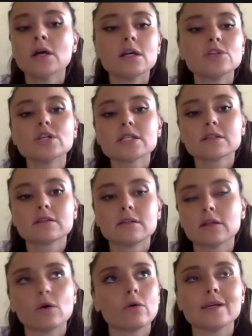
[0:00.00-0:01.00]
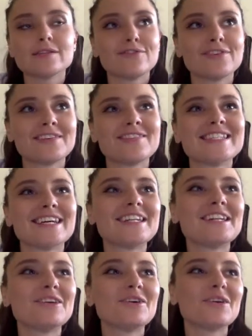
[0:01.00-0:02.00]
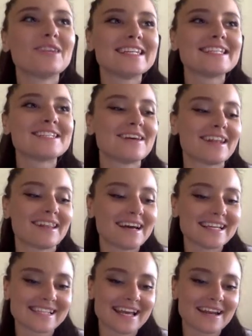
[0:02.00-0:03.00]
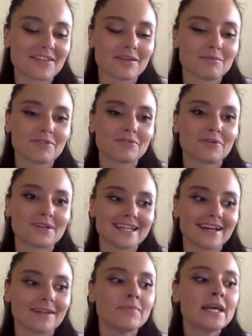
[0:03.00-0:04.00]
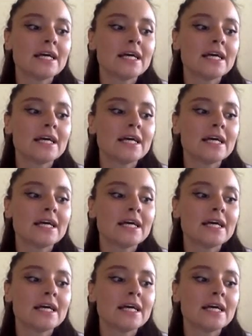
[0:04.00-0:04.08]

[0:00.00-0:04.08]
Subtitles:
it just, it's not new, you need to analyze anything before done.